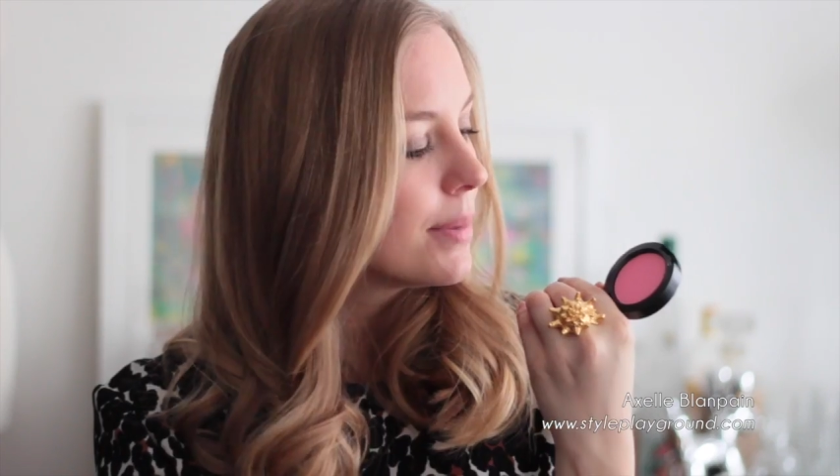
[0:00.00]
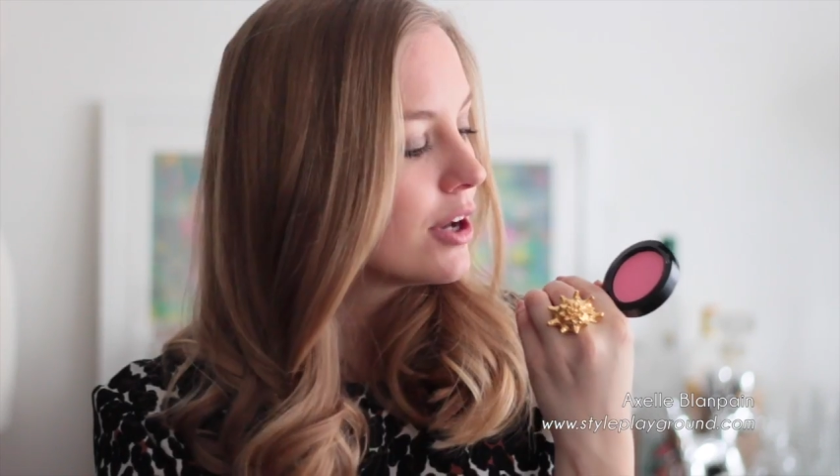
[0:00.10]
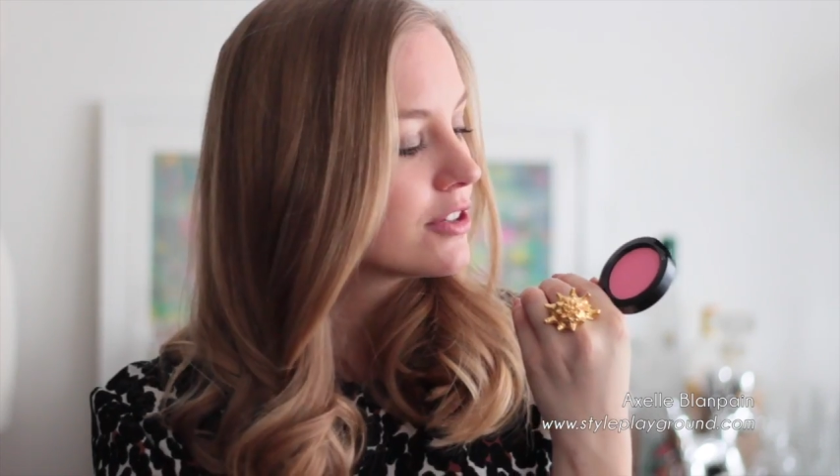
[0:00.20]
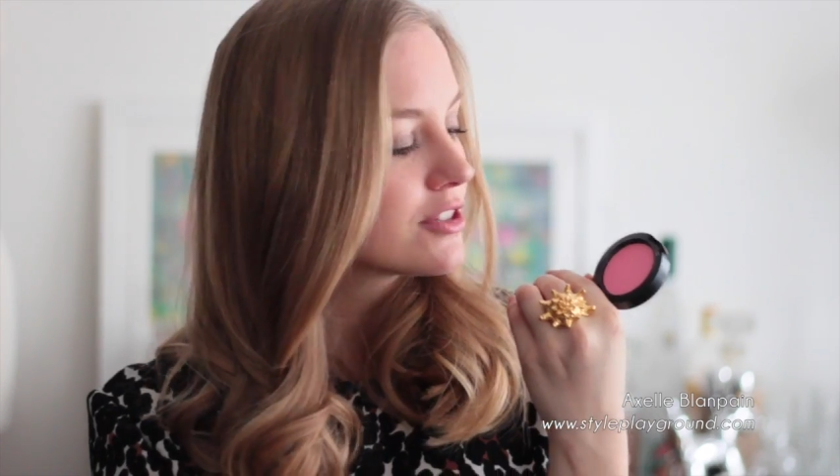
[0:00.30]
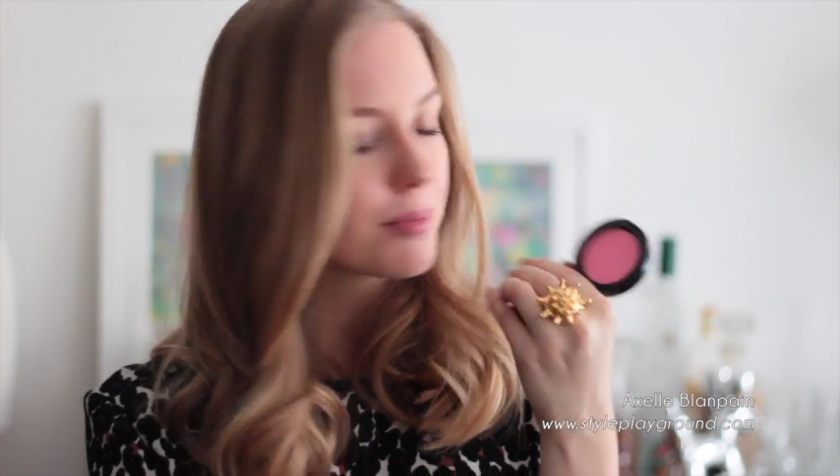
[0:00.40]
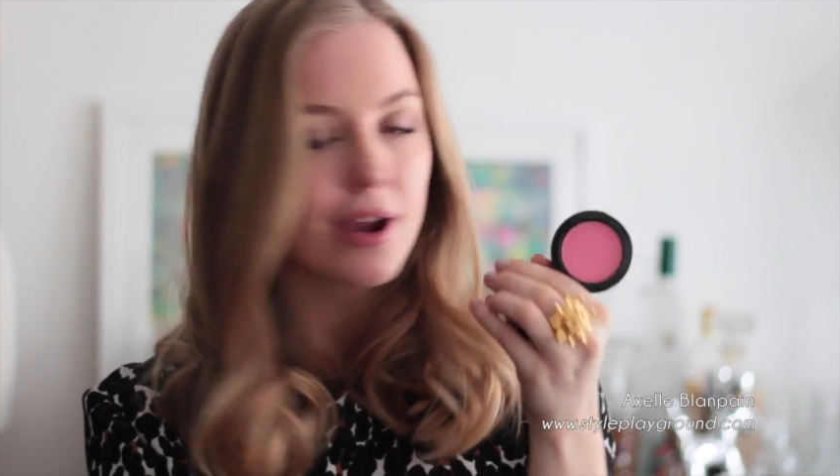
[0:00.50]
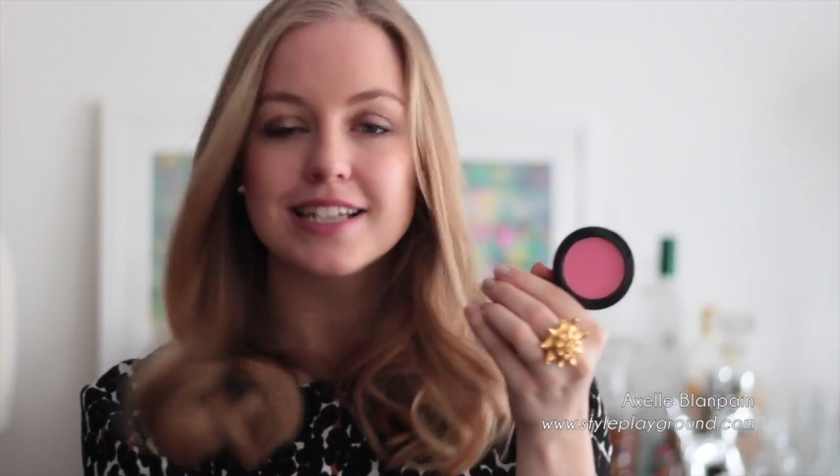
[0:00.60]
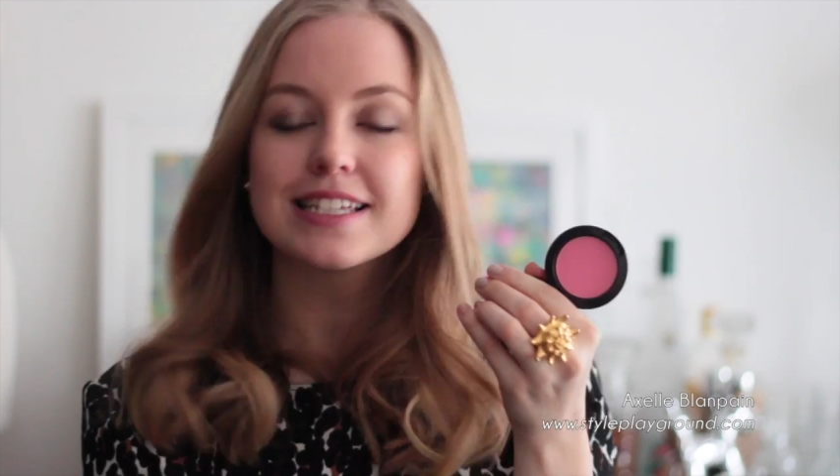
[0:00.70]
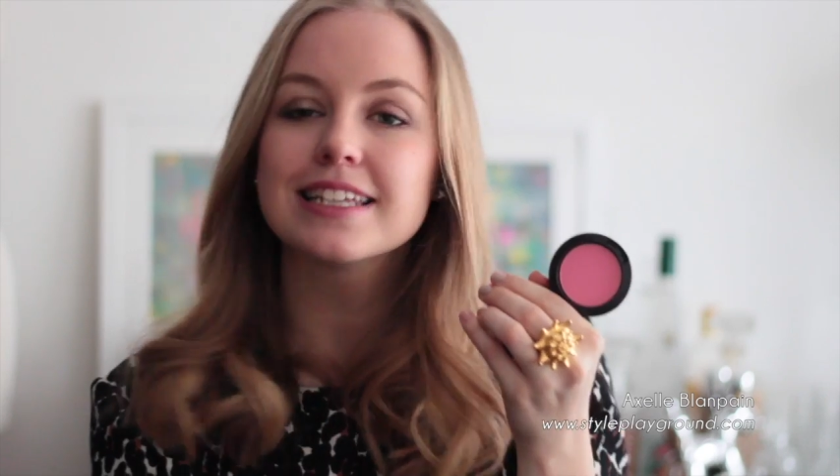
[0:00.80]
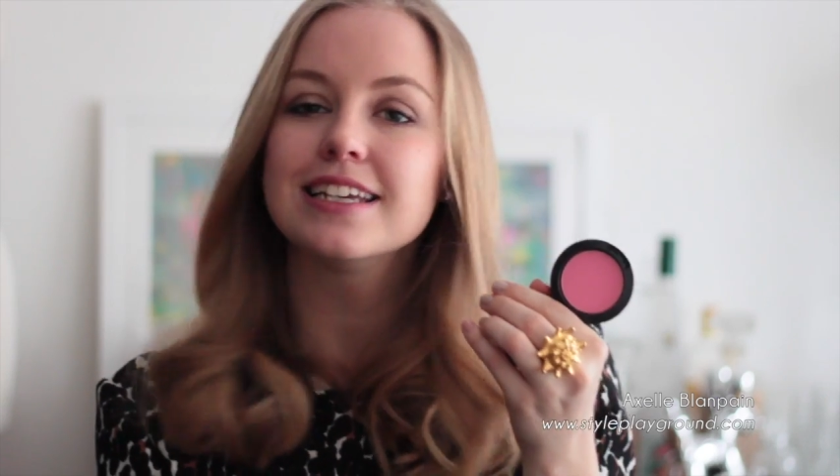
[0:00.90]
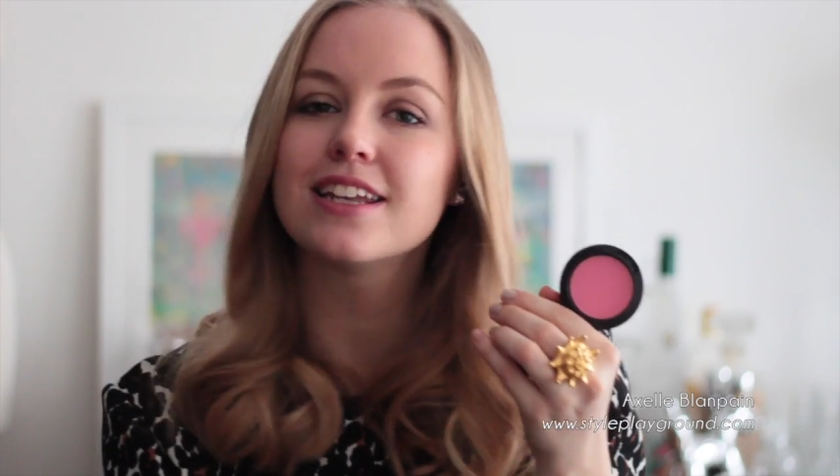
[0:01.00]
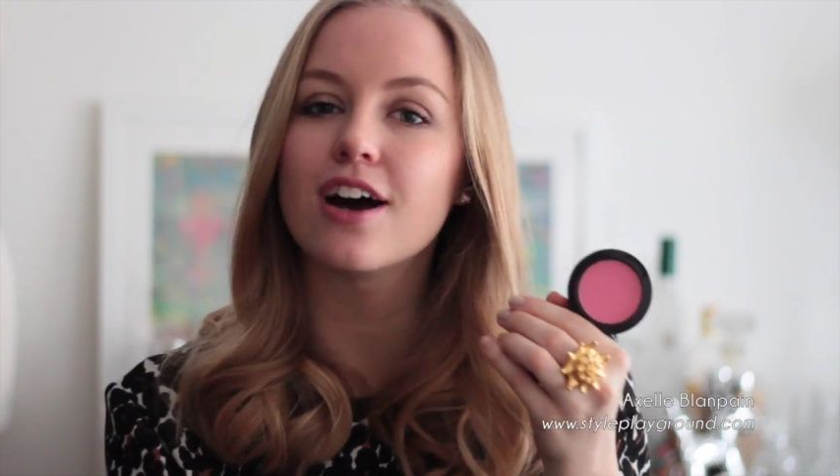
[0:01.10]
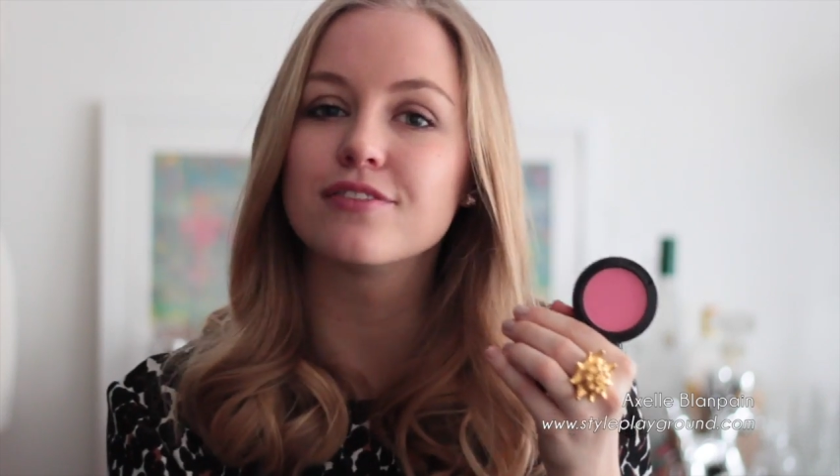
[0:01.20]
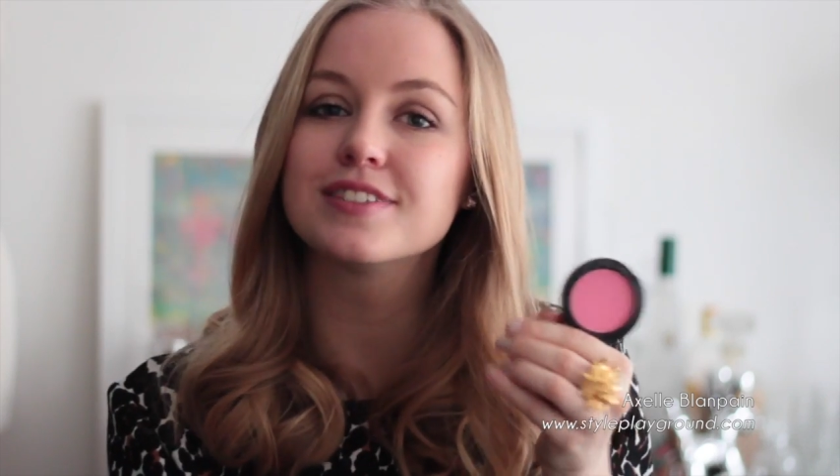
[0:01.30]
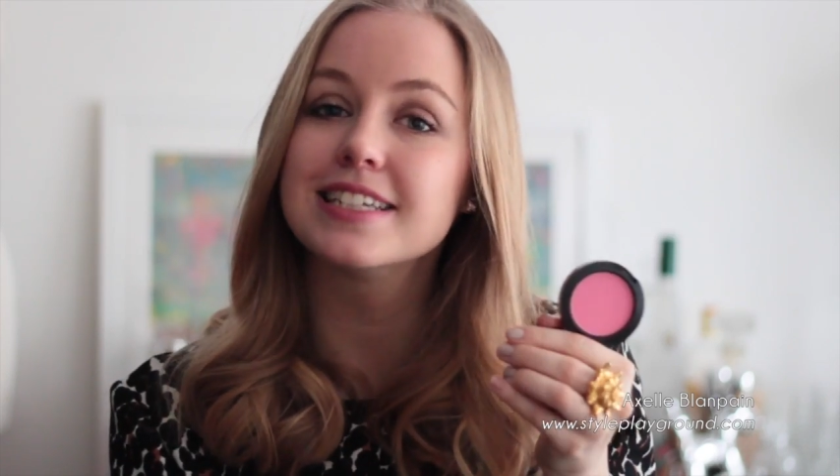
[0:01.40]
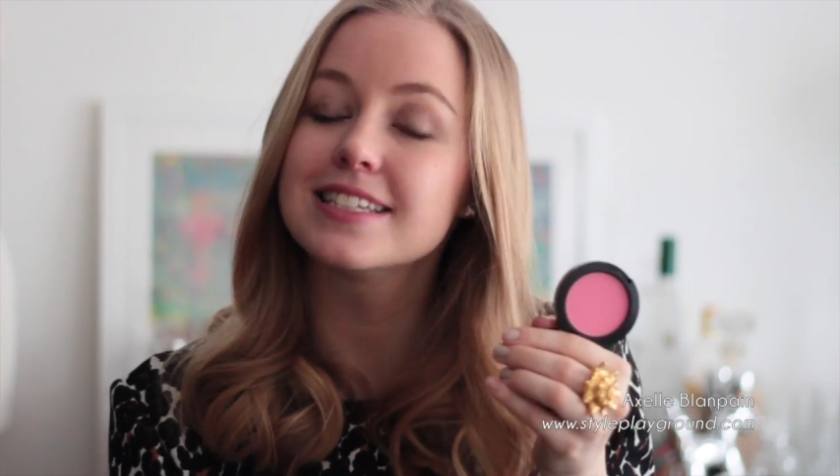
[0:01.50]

But surprisingly enough,